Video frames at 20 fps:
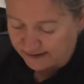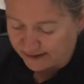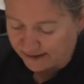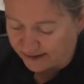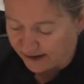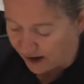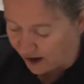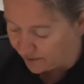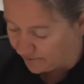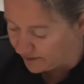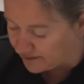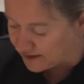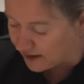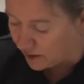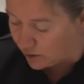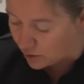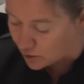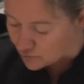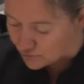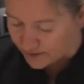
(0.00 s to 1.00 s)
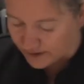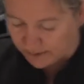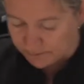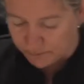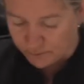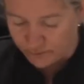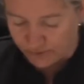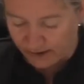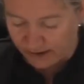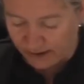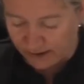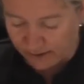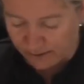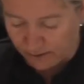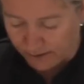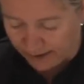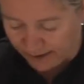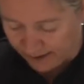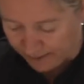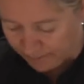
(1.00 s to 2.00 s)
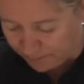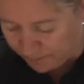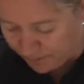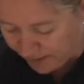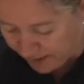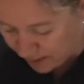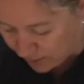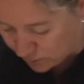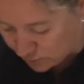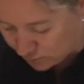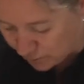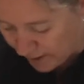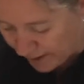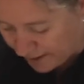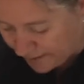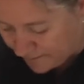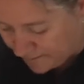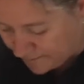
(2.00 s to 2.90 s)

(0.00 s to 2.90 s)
a carrot. I already peeled one,